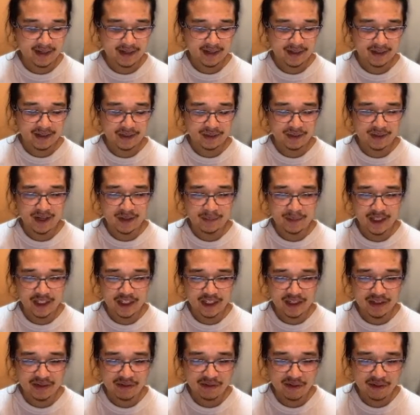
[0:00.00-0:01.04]
So let me
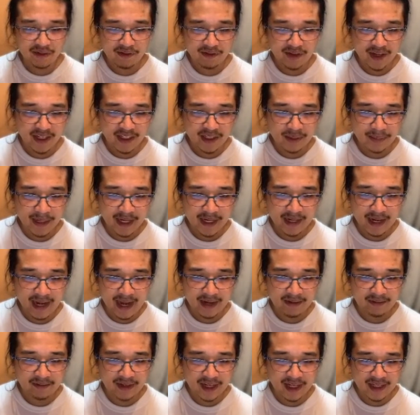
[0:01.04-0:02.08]
just fix my
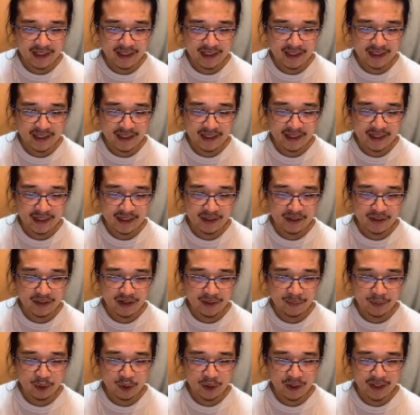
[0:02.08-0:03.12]
canvas. So
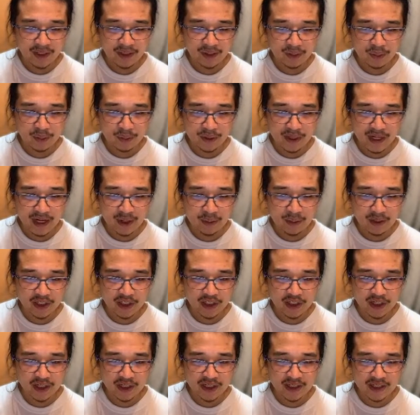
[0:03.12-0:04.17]
I'm going to now
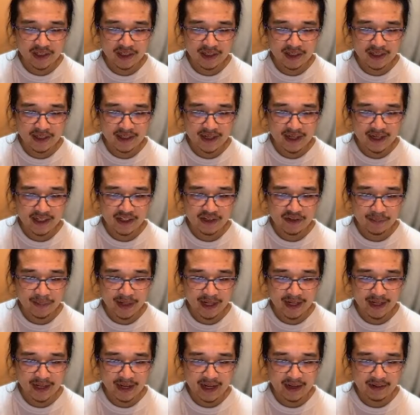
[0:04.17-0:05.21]
adjust the size of my
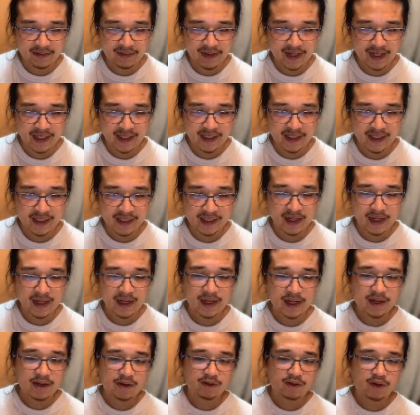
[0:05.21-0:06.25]
canvas.
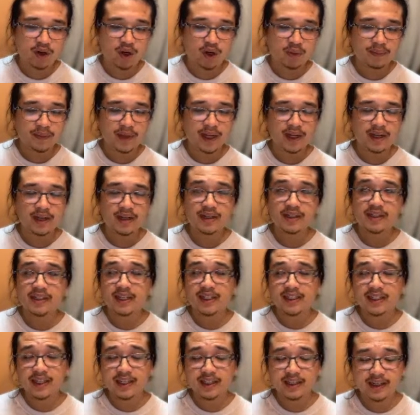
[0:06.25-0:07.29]
From
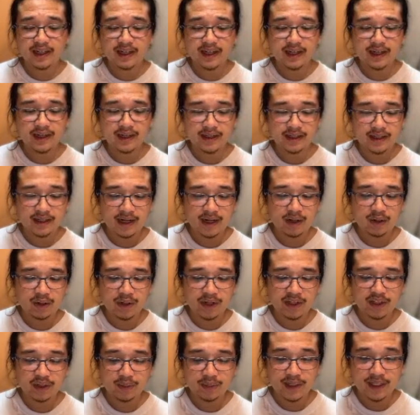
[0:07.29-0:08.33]
63, it's now
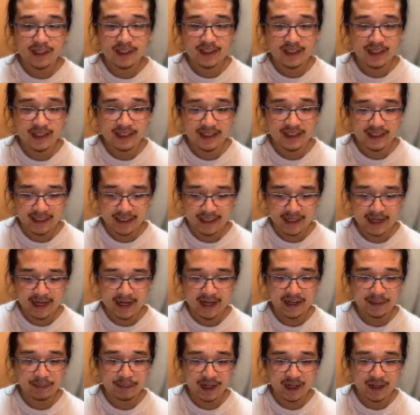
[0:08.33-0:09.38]
going to be
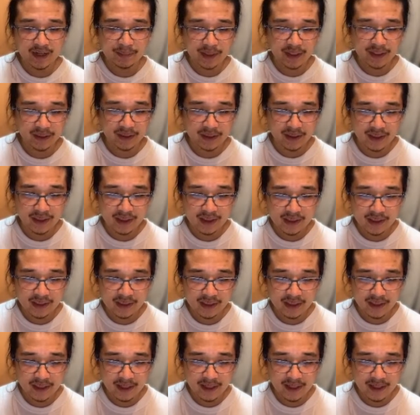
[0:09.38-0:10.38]
69 millimeters.